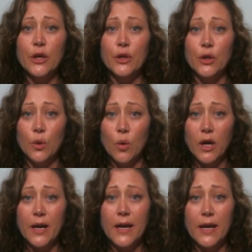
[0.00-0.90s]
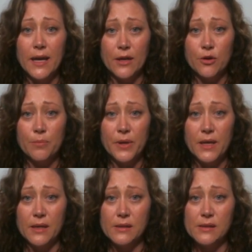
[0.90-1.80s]
your inner
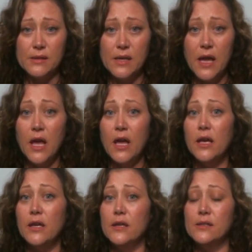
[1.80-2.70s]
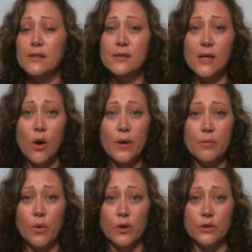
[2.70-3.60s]
peace is so
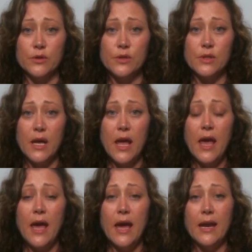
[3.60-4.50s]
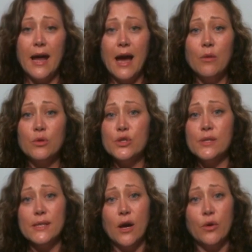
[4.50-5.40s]
important. And I will
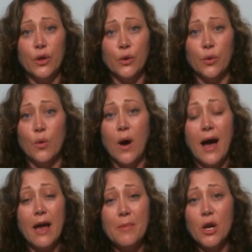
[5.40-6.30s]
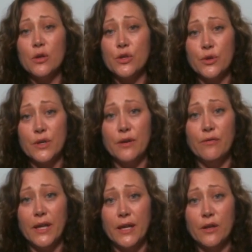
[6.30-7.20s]
just tell you, I'm an alternative
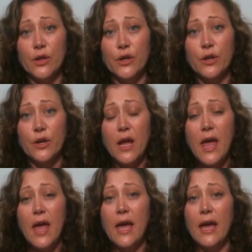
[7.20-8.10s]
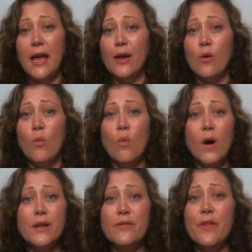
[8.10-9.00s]
healer, and
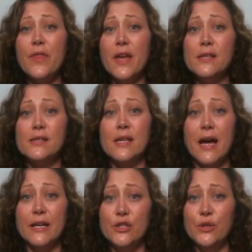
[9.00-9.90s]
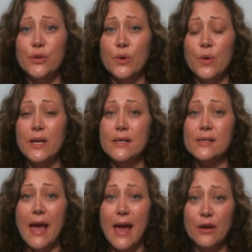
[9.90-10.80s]
one of the things that I do
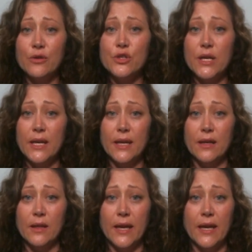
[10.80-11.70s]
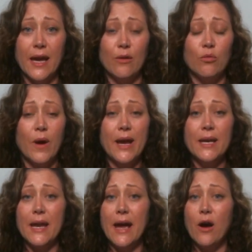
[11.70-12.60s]
is energy healing, and right
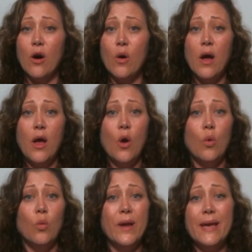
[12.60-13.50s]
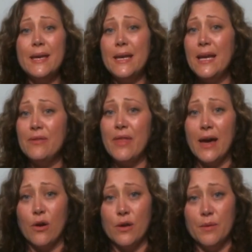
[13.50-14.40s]
now we need
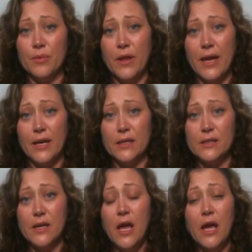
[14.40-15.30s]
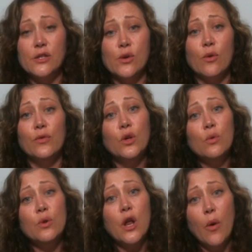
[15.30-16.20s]
that on the planet. So if
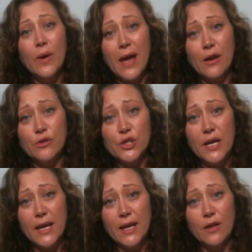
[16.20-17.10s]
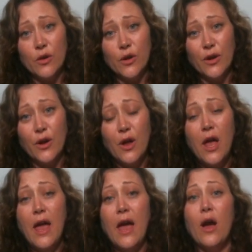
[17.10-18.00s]
you know an energy healer
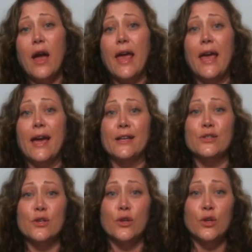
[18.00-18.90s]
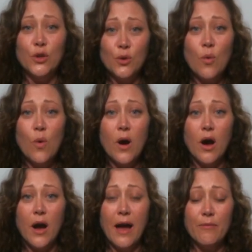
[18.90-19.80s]
and you
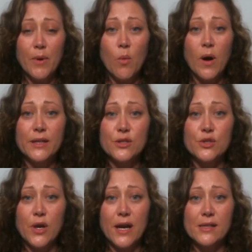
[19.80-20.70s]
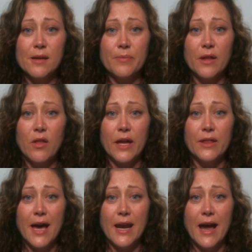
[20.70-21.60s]
have been wanting to try something like
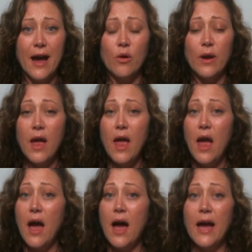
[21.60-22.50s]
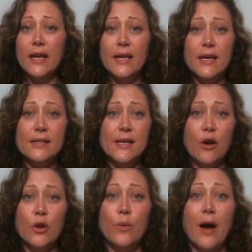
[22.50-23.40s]
that out, I can't
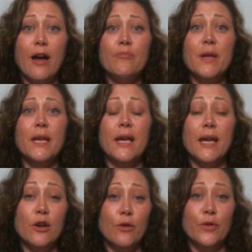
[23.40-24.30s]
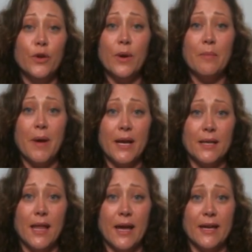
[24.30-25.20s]
tell you, I've been interviewing my
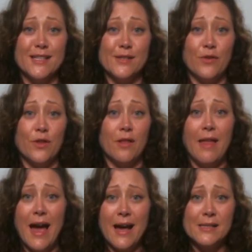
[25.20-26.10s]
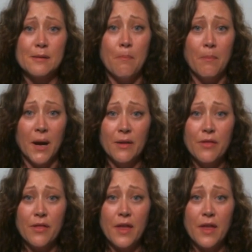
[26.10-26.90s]
clients for the last month,